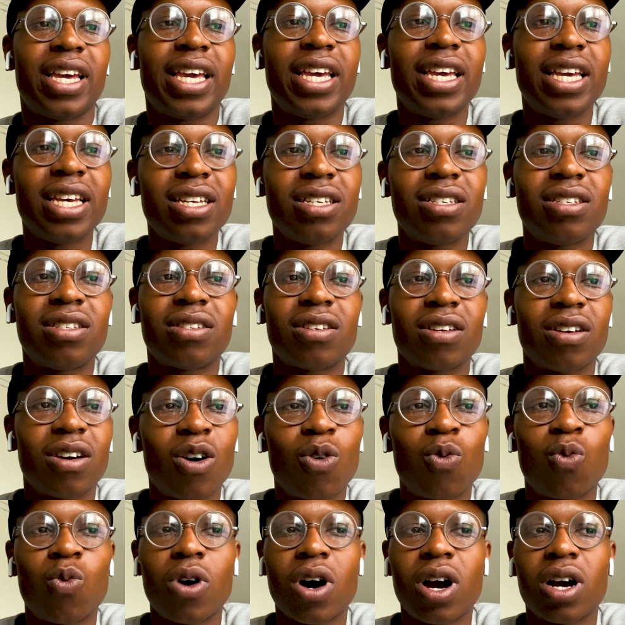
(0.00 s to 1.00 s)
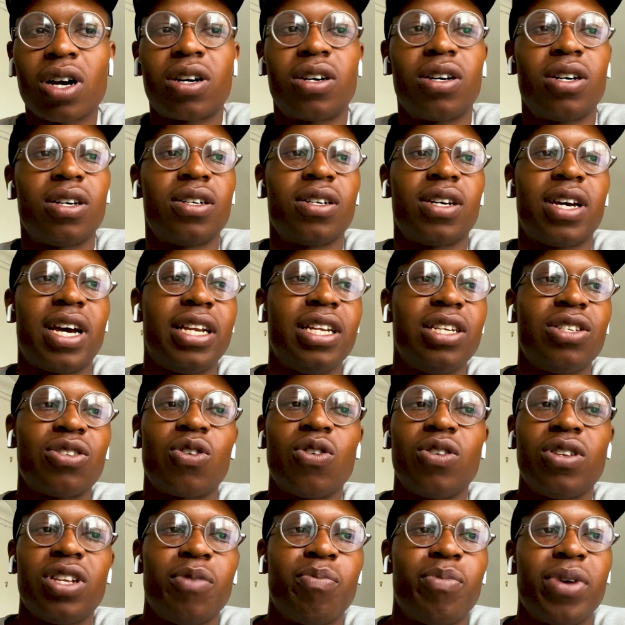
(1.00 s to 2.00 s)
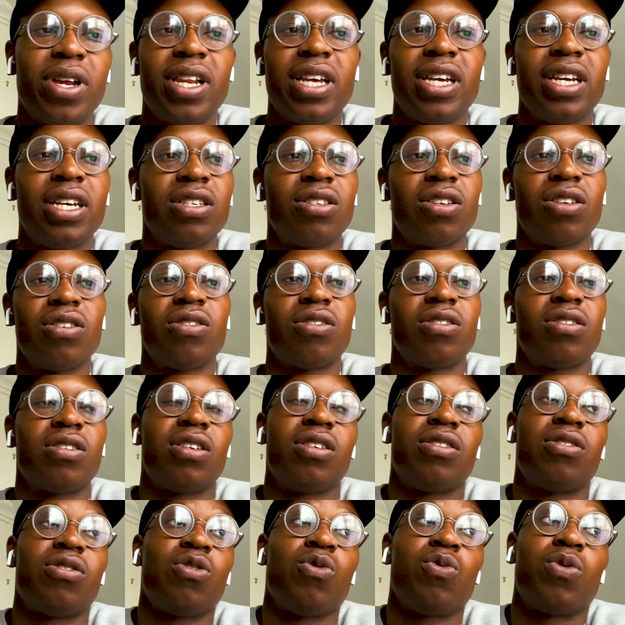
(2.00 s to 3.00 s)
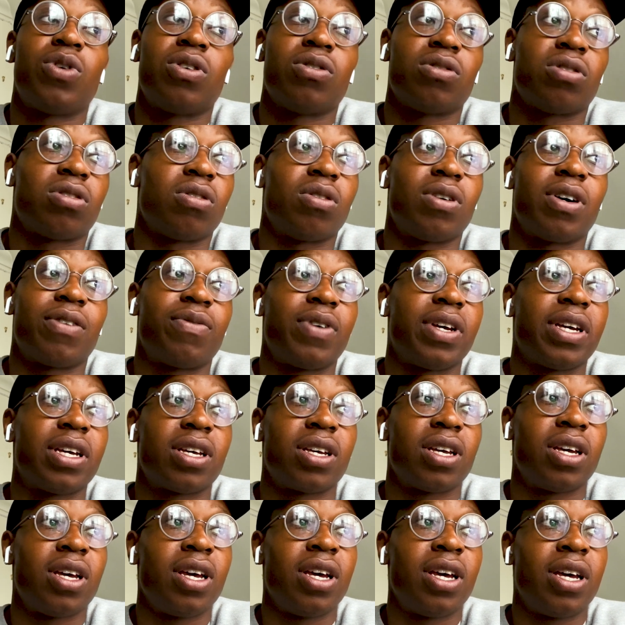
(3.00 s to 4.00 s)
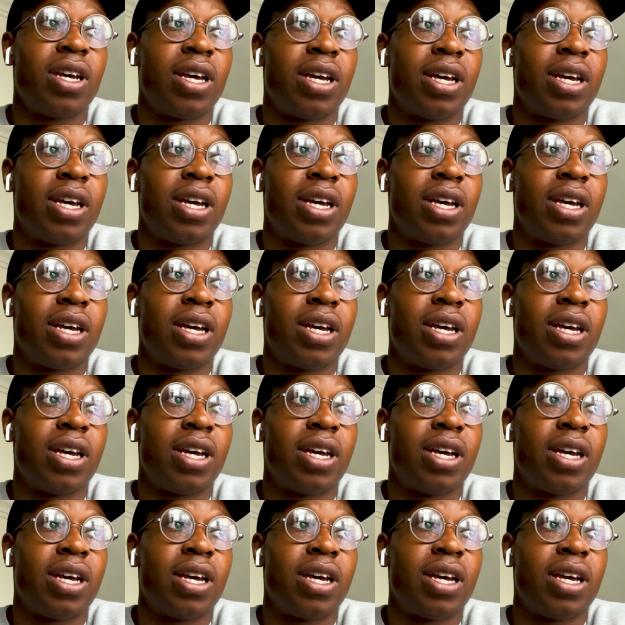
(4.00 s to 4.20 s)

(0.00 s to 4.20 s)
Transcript: He's a worker and he's got the ability to do well. So I think